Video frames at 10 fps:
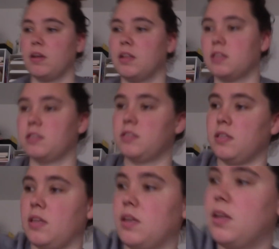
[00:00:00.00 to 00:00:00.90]
let's
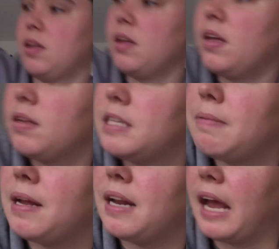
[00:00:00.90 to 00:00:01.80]
see,
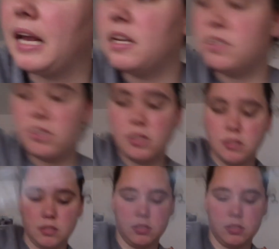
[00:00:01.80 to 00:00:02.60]
about 9 inches.